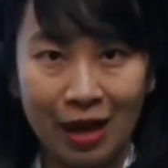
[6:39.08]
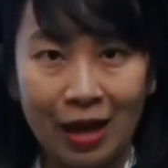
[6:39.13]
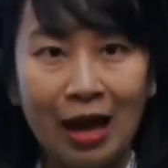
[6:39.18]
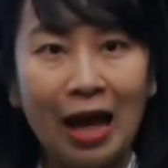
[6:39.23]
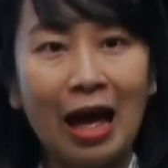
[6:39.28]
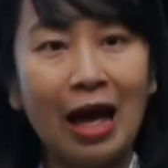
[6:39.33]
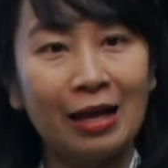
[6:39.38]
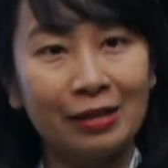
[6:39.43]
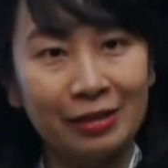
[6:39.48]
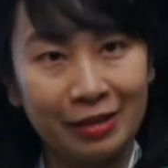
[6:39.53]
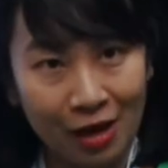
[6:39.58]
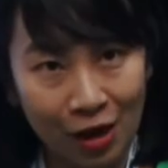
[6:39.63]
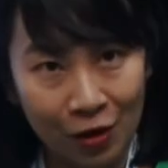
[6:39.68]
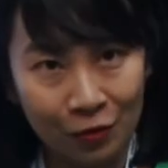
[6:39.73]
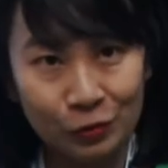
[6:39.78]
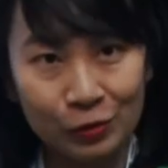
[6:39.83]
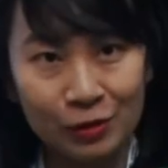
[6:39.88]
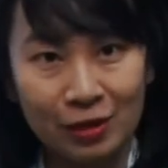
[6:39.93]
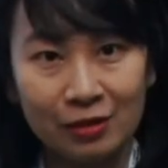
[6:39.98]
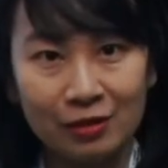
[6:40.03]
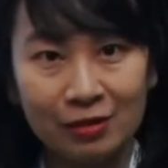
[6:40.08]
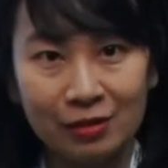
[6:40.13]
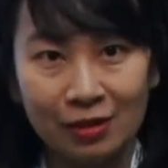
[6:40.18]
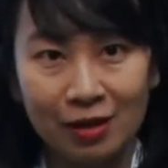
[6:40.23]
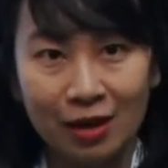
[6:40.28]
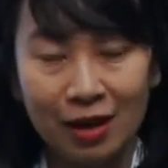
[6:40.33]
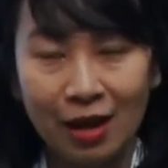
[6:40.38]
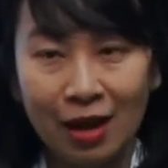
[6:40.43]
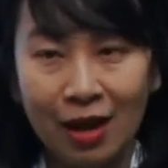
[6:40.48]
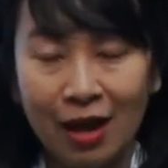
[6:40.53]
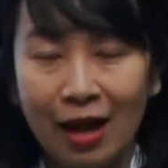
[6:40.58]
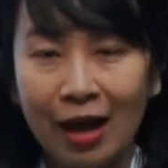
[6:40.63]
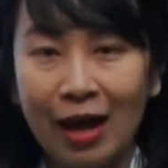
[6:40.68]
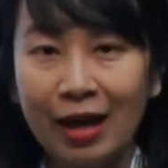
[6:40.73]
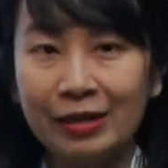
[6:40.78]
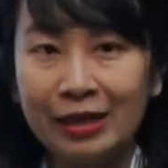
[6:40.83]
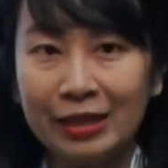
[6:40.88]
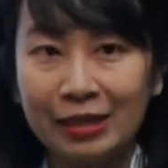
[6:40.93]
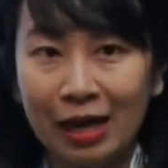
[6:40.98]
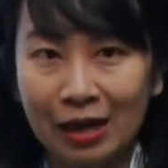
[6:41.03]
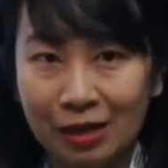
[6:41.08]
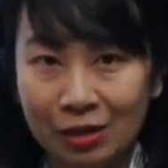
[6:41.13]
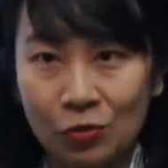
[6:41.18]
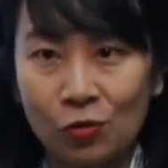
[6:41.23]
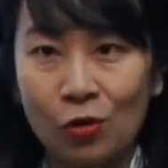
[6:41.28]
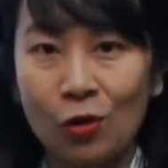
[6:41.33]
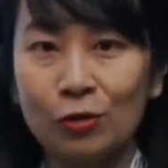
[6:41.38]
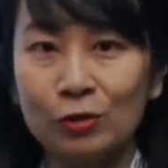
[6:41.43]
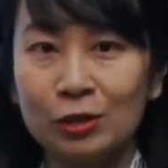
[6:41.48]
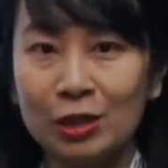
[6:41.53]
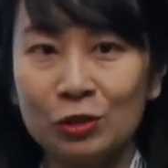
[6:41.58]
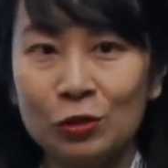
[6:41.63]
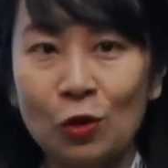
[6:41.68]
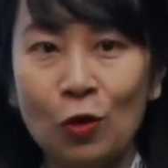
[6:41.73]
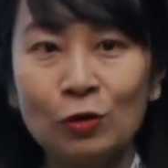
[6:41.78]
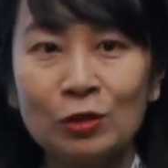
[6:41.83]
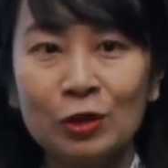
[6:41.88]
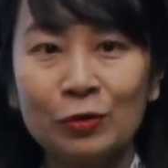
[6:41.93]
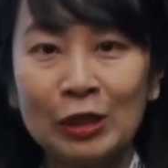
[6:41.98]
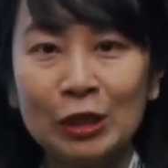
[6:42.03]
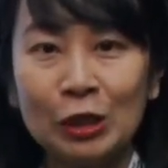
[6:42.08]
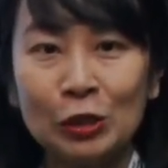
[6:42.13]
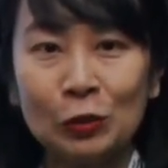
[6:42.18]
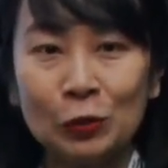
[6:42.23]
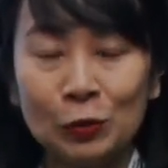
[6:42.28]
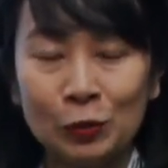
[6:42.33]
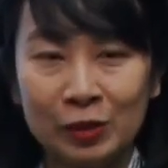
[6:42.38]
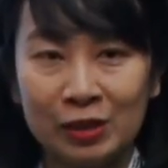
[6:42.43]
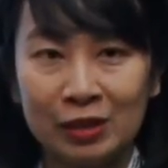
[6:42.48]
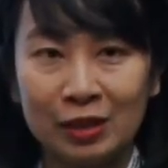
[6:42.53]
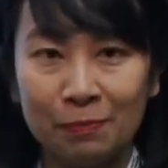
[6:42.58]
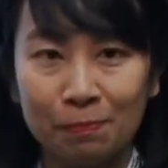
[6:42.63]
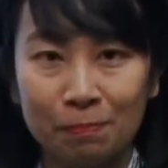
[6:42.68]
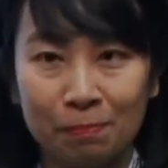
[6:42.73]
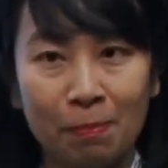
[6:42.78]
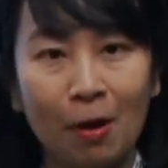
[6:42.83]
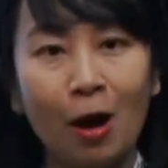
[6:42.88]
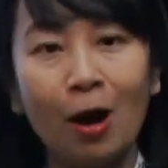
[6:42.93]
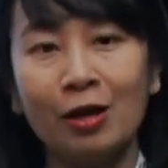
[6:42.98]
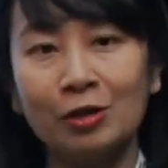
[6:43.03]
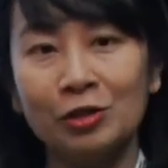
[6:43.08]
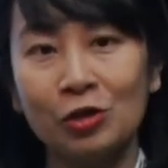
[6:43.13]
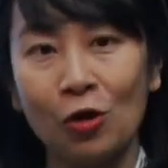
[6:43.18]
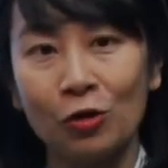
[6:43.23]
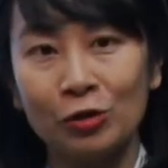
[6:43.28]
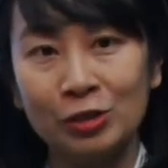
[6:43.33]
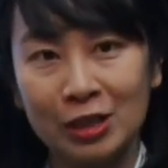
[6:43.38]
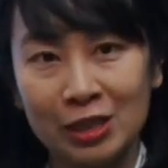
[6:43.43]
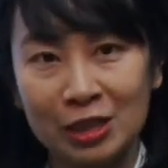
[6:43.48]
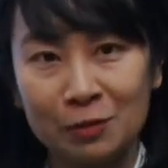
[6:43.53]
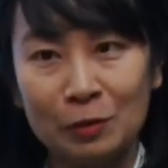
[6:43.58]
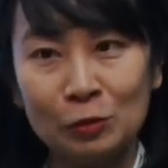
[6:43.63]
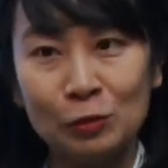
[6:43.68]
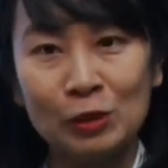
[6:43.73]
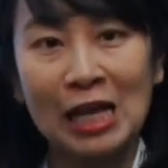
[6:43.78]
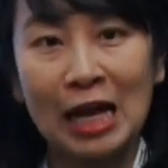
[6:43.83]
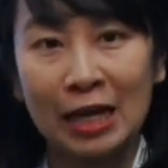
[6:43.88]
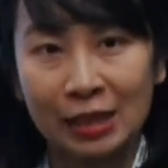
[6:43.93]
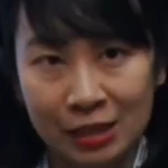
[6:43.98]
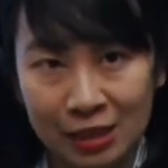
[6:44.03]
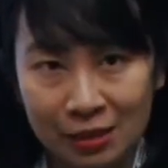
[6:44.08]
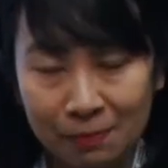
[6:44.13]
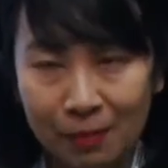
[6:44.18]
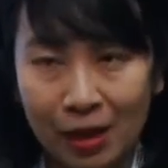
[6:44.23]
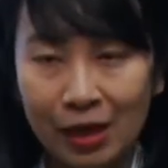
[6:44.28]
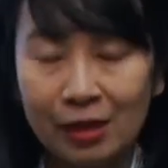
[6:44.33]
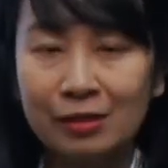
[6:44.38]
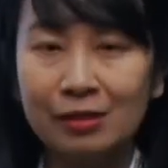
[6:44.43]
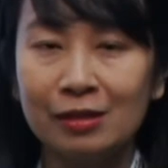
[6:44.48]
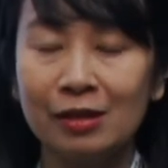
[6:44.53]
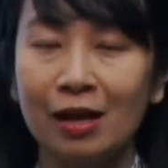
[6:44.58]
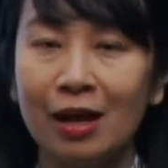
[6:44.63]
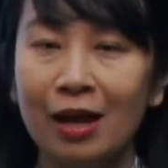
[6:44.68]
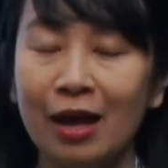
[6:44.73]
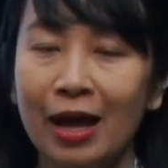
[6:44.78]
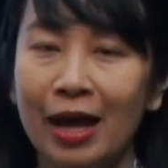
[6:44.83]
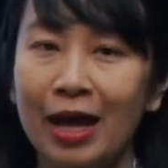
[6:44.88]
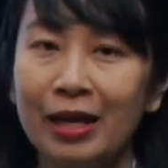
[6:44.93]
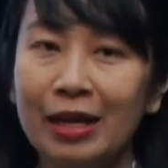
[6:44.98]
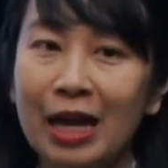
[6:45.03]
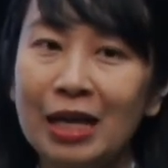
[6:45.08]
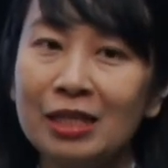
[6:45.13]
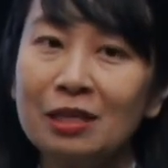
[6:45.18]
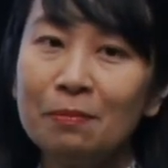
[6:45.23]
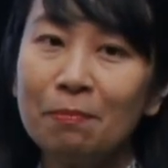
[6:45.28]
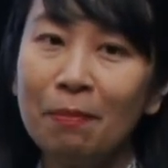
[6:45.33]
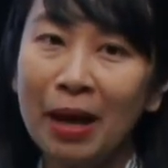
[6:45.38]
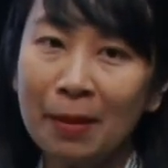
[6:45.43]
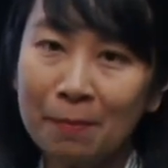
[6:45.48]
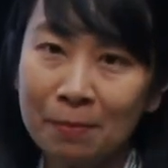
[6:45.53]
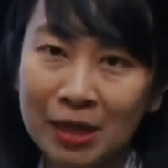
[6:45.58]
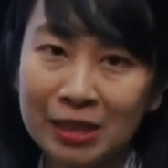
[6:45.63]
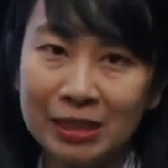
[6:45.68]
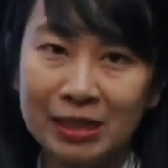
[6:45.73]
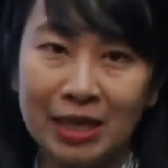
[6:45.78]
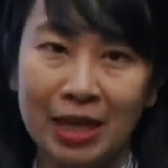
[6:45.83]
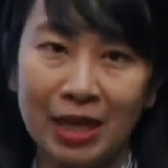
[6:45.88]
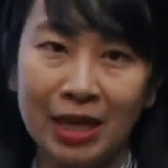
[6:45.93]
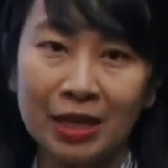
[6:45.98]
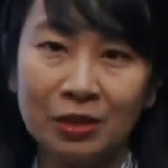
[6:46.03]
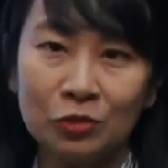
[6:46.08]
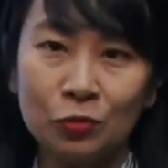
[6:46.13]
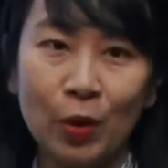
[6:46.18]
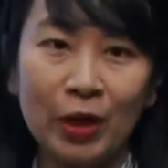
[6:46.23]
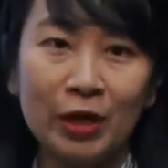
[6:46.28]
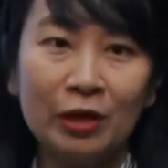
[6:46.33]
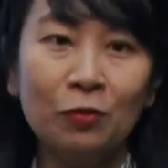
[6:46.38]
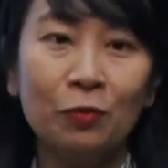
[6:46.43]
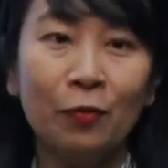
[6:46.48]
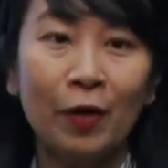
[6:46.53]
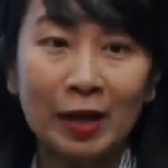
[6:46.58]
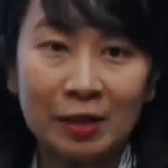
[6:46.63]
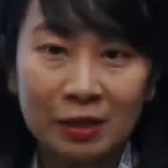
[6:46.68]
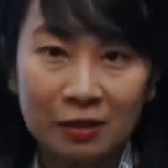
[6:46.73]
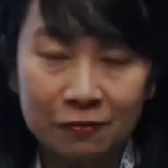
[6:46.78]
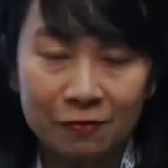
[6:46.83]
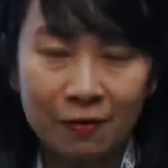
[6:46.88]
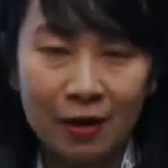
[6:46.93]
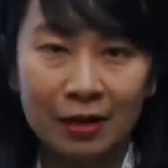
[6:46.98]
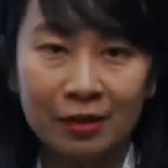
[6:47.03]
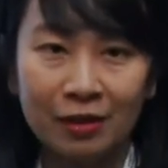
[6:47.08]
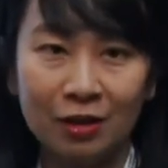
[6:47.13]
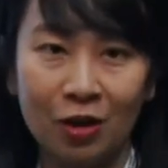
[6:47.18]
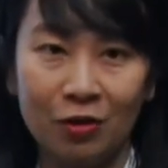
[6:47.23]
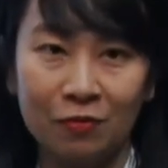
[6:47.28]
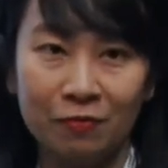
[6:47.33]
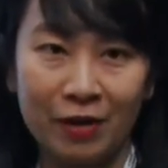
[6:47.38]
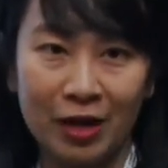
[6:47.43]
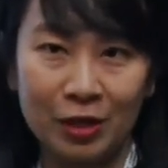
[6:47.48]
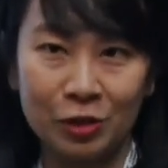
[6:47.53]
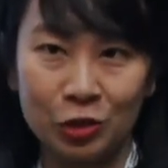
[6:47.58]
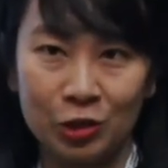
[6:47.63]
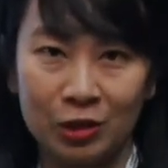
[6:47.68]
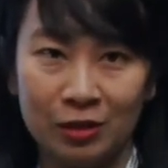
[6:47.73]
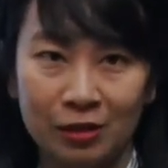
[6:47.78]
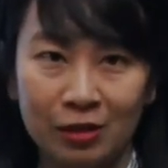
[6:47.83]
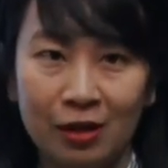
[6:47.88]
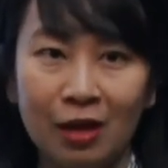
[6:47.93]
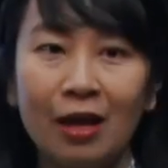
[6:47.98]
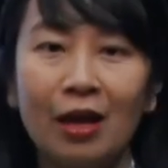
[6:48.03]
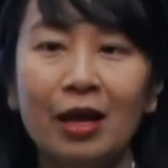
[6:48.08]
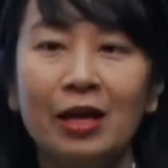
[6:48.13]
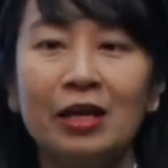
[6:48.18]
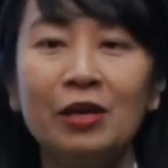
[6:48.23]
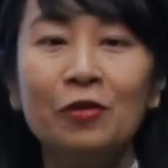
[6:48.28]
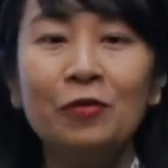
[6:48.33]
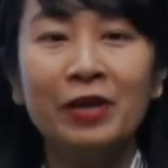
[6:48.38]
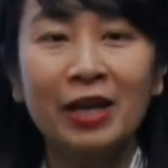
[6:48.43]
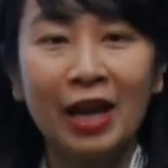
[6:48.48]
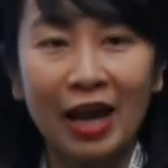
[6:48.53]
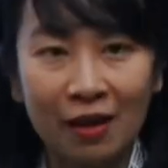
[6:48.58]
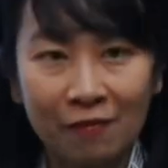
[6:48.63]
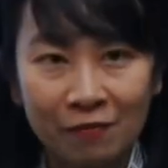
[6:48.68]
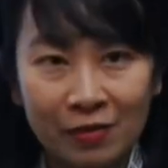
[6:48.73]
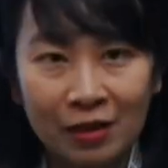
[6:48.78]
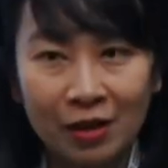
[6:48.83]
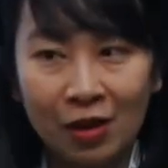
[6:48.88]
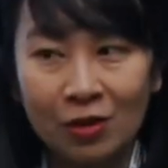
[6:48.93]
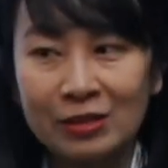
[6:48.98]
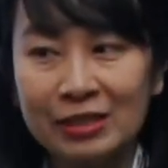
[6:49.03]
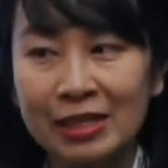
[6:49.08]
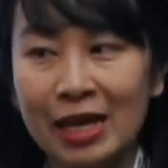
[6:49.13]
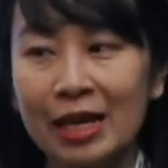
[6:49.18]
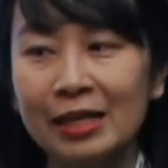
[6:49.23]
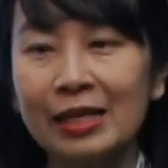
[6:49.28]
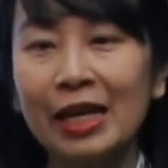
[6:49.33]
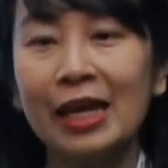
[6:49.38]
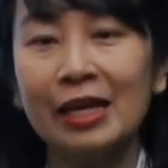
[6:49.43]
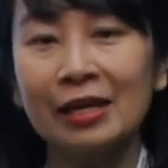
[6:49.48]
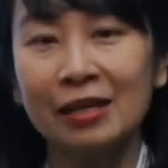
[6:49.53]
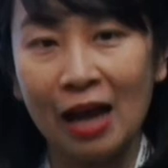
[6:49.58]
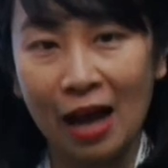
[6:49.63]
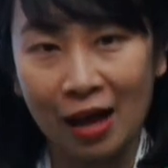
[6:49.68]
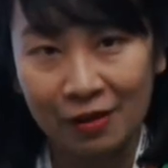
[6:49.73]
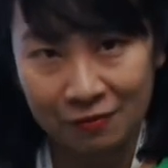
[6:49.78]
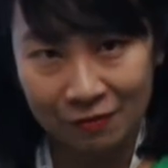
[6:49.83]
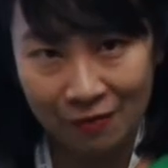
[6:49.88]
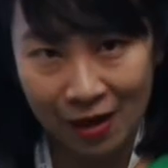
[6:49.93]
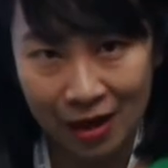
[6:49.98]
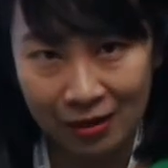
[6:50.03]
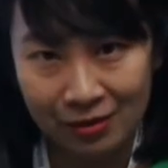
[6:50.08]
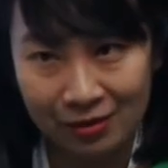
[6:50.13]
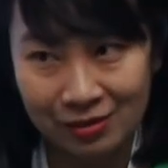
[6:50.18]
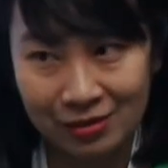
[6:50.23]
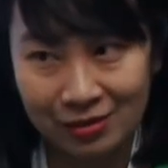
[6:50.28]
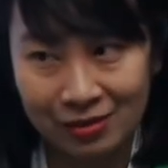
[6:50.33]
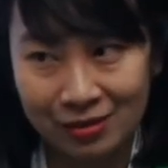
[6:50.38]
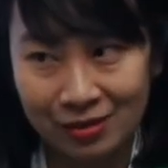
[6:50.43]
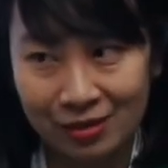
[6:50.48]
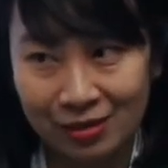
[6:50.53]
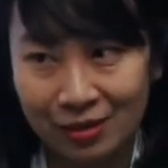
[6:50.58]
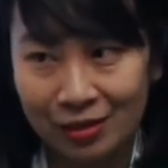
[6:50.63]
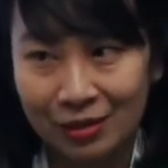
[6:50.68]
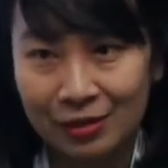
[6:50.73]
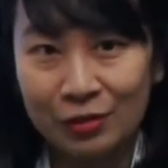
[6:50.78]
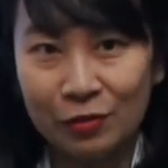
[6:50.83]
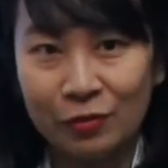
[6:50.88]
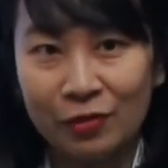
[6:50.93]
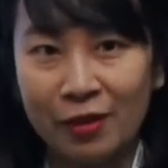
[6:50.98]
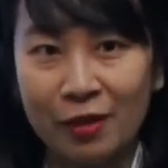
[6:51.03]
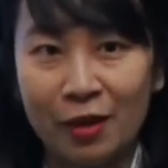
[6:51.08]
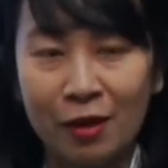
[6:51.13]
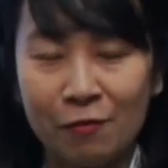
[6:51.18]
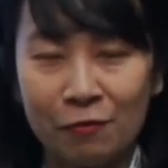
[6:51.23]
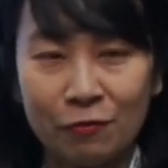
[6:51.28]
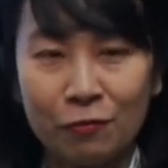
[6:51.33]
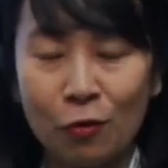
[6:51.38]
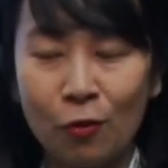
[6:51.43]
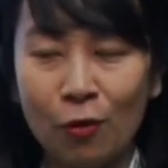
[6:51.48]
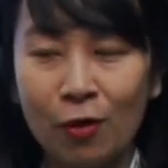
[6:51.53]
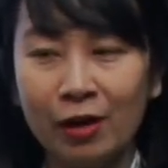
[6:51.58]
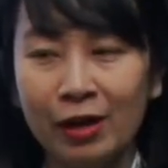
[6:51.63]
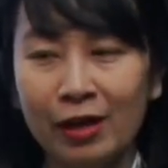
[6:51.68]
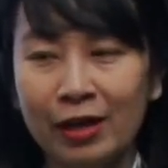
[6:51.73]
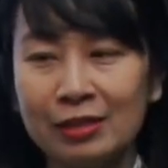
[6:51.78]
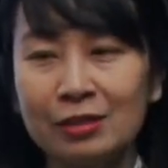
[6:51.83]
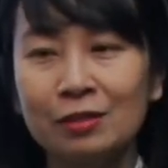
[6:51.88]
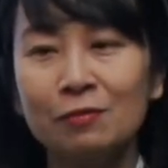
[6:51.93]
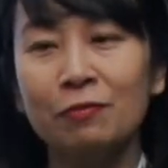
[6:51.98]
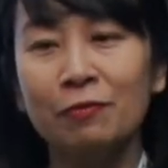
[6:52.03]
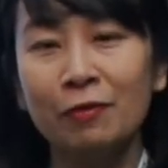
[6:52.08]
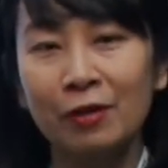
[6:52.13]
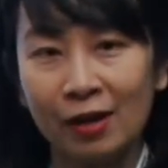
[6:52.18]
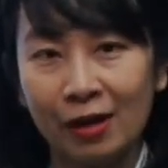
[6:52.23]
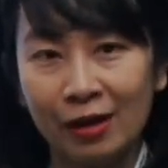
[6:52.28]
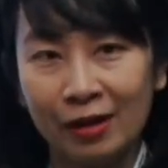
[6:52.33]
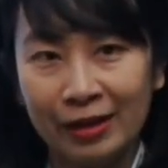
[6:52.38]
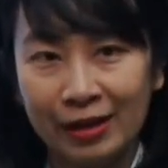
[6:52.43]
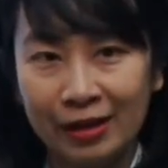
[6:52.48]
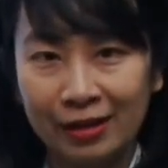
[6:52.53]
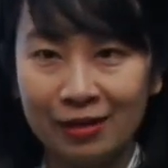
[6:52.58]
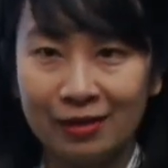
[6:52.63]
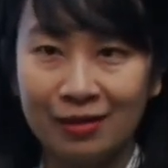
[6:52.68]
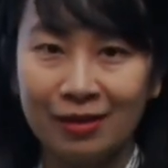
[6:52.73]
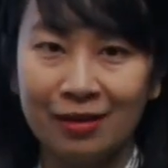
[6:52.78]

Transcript: at the ocean. And in UNCLOS, it also includes the part on dispute settlement. And as a member state, when you ratify the convention, you gave the consent in advance. So therefore, it's really